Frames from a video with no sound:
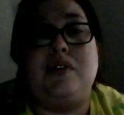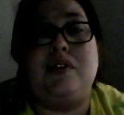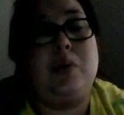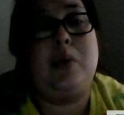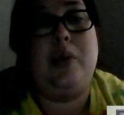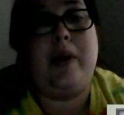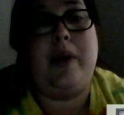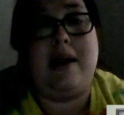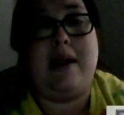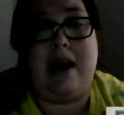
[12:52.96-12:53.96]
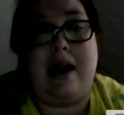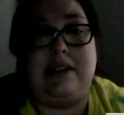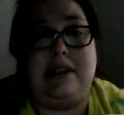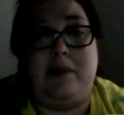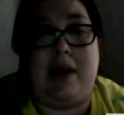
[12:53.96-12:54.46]
school-wide
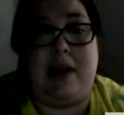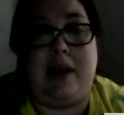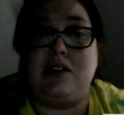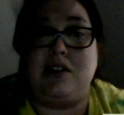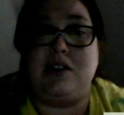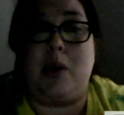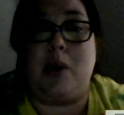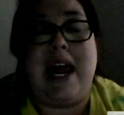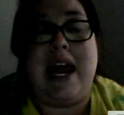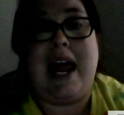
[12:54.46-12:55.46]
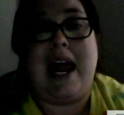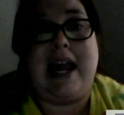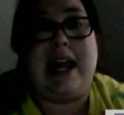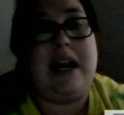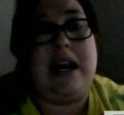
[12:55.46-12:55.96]
positive behavior support
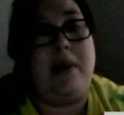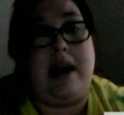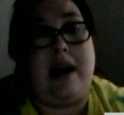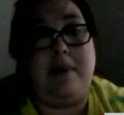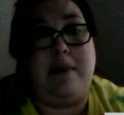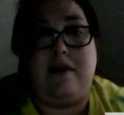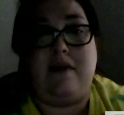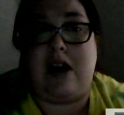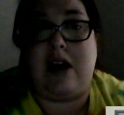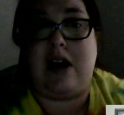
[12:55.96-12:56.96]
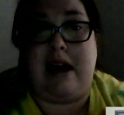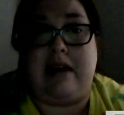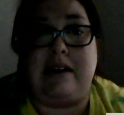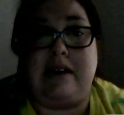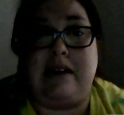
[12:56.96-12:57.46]
and applied behavior
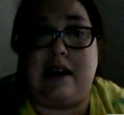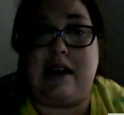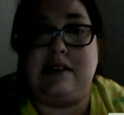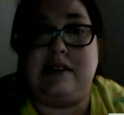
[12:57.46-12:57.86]
analysis.